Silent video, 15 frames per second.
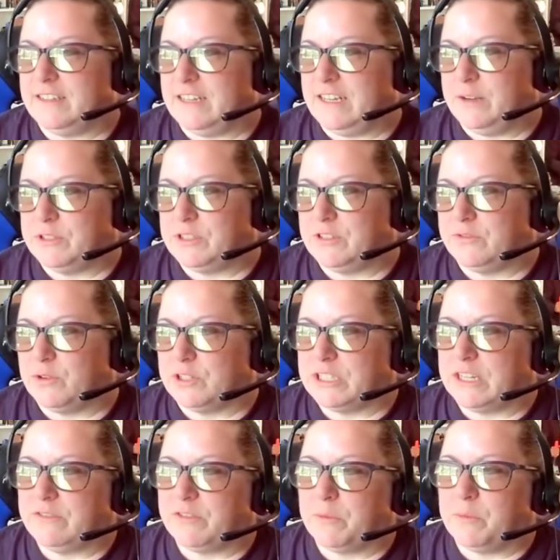He was
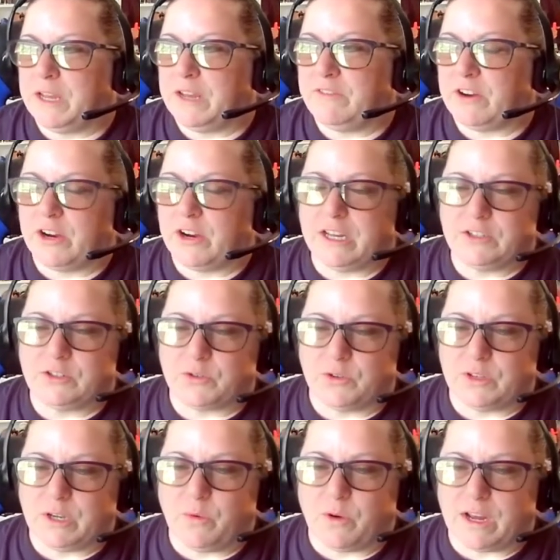divorcing from a very
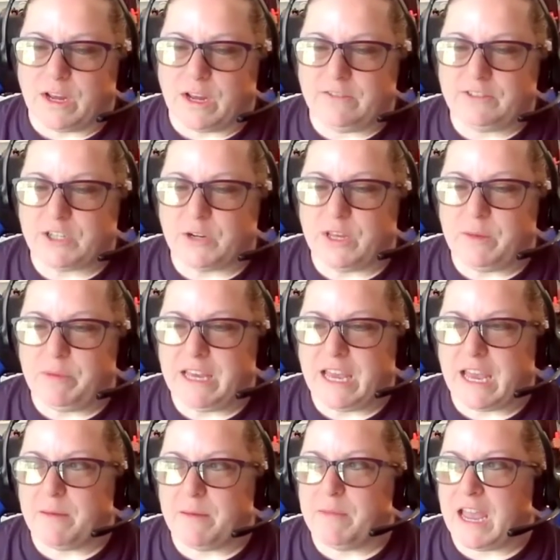controlling wife, so he
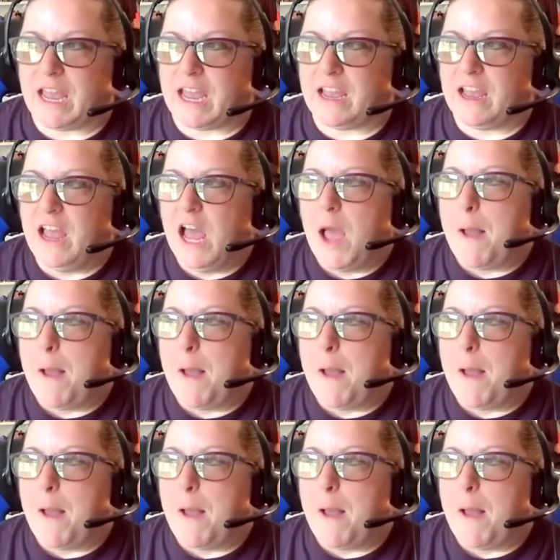became a